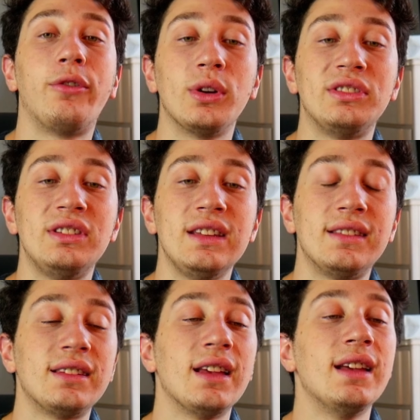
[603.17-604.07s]
seats,
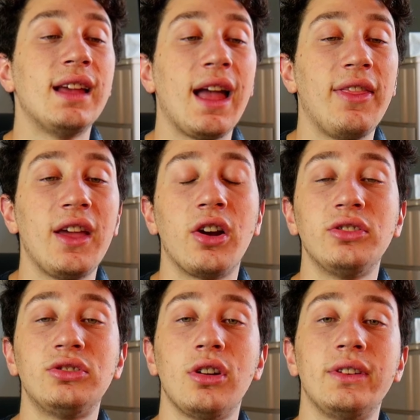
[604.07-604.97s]
and then our
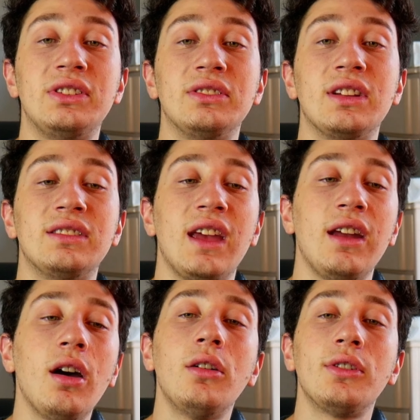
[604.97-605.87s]
service is going to say,
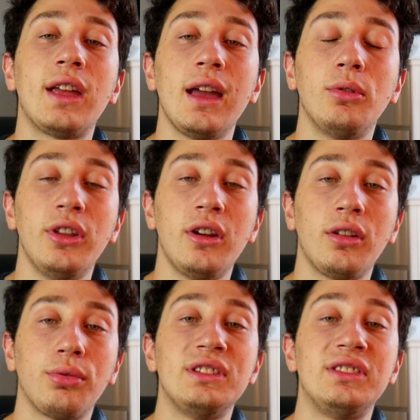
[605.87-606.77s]
oh, okay, well, there are
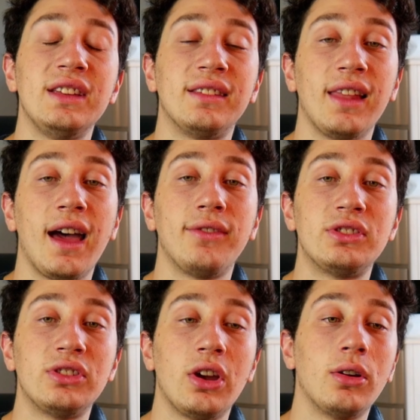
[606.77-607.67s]
3 seats left,
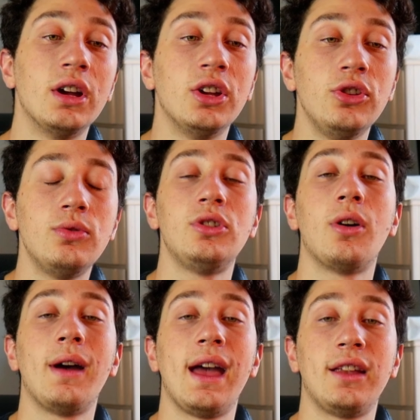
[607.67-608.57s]
so you can go
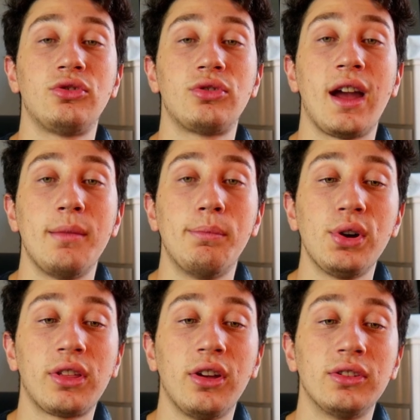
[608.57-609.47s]
ahead and try and book
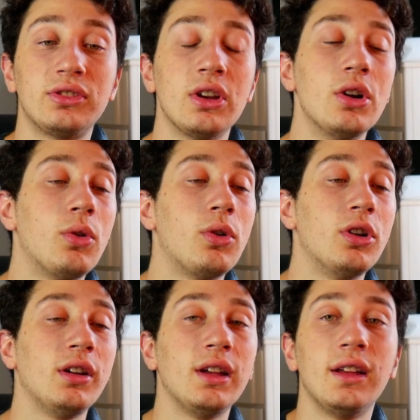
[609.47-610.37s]
those.
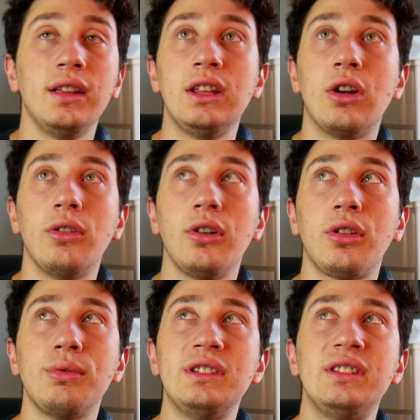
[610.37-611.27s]
Or, there are
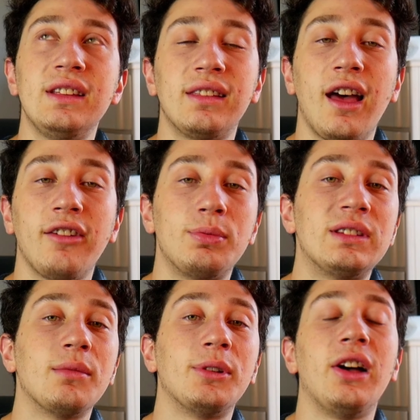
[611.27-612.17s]
3 seats left, but
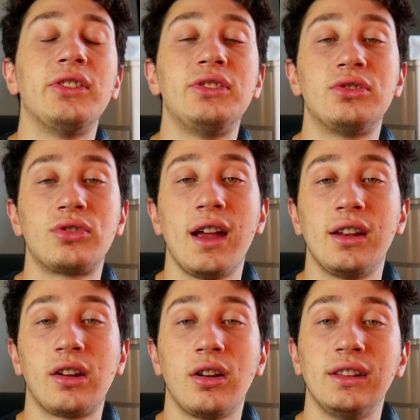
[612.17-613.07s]
someone else is trying to
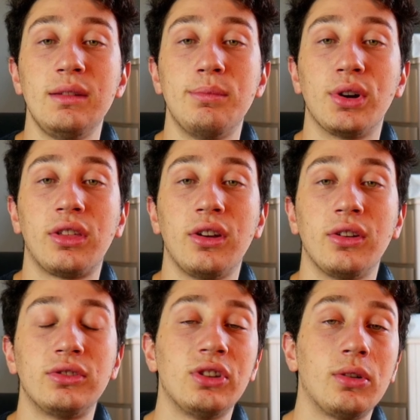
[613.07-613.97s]
currently book those,
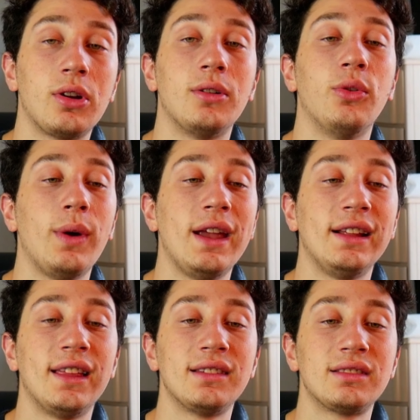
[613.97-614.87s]
so go on the waiting
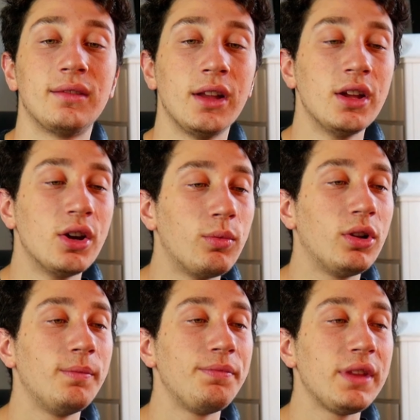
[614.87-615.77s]
list.
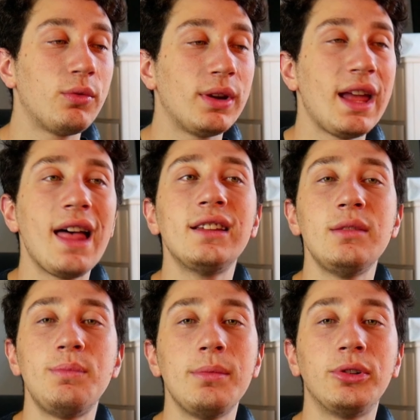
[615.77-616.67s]
Well, in reality,
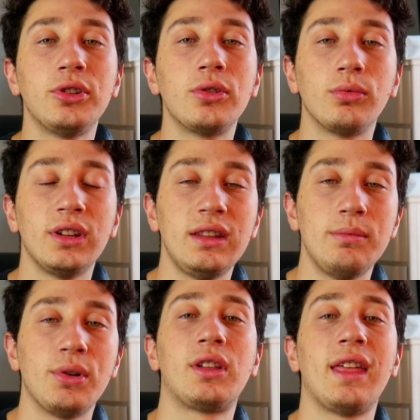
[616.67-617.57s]
people don't really
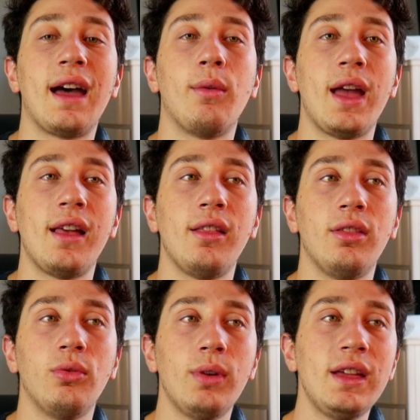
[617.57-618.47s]
book that way. The
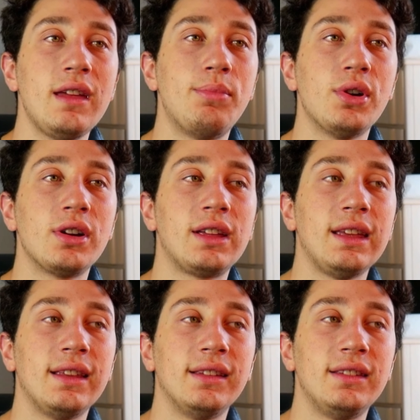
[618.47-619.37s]
way they book
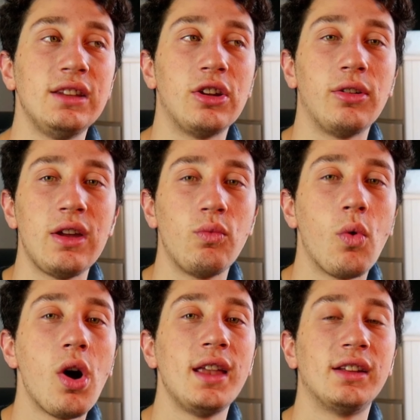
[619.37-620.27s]
is, they
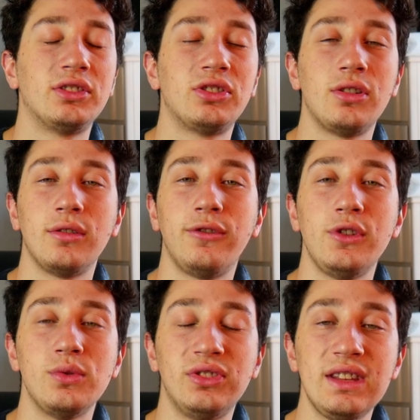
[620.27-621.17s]
want a certain few
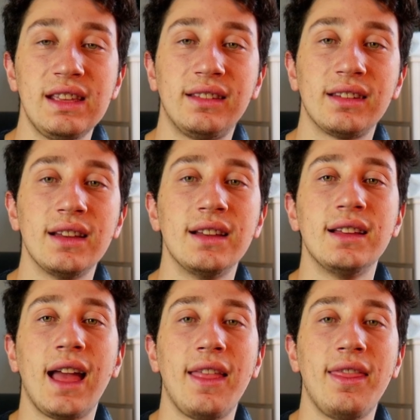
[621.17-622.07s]
seats,
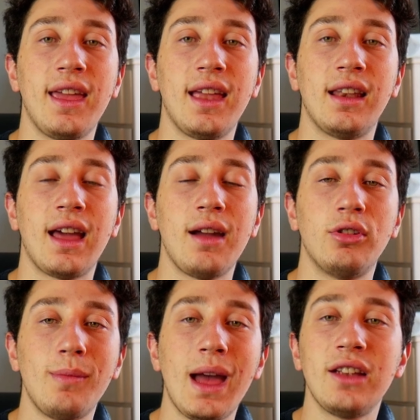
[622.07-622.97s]
and then I would
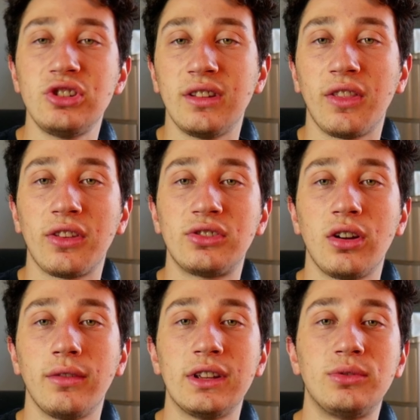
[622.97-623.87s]
imagine that the
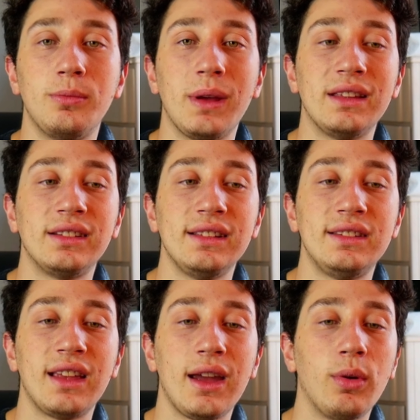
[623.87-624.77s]
service would basically
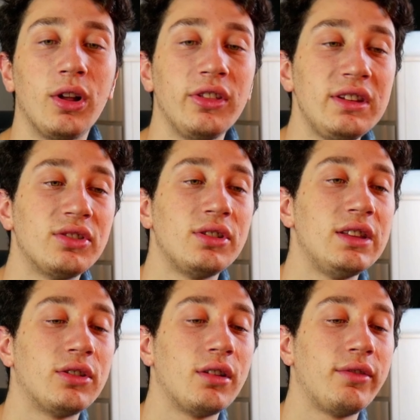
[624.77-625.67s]
say, well, these are
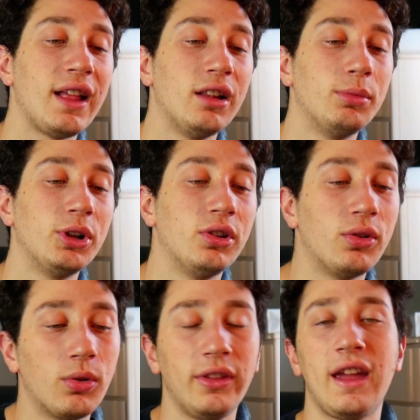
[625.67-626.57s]
either available or
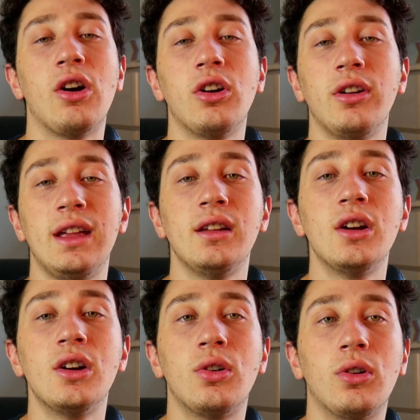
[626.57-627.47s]
they aren't,
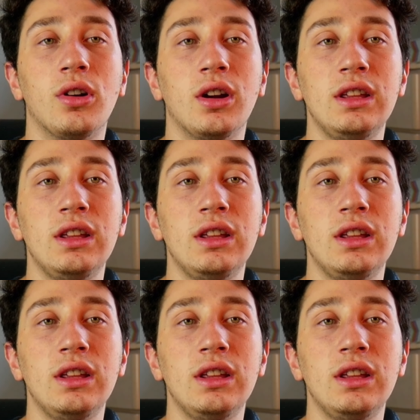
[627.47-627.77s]
or,